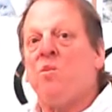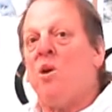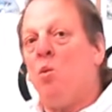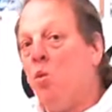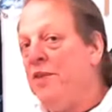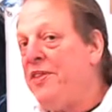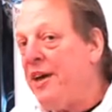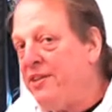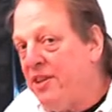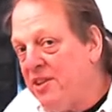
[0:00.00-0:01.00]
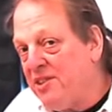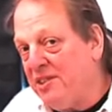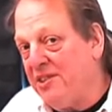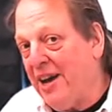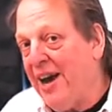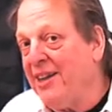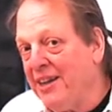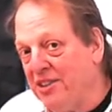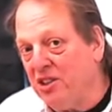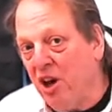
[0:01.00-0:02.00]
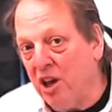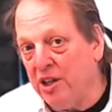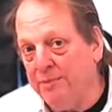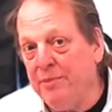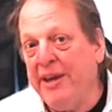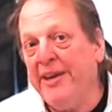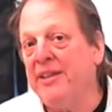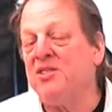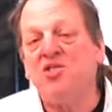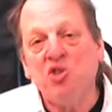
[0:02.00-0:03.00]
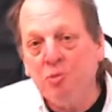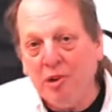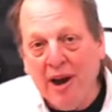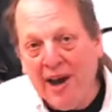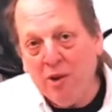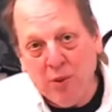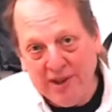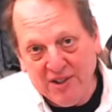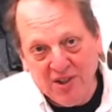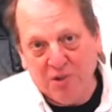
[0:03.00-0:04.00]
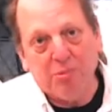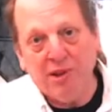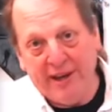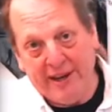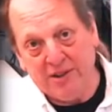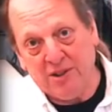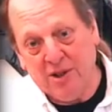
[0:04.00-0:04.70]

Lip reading: What that does, I like to call it making a superhighway to the plant.